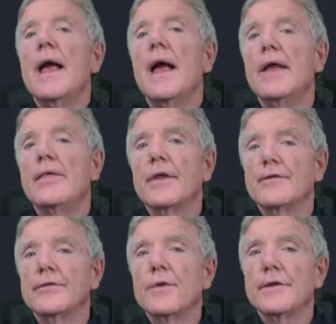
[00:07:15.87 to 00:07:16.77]
And
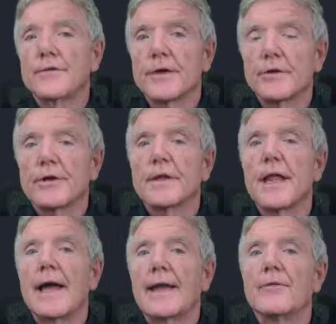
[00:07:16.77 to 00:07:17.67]
this is what it's going to look
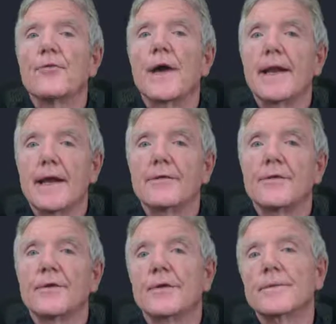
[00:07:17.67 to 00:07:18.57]
like right
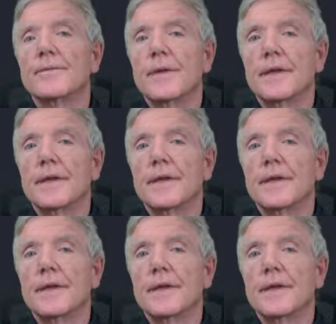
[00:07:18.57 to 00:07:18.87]
after,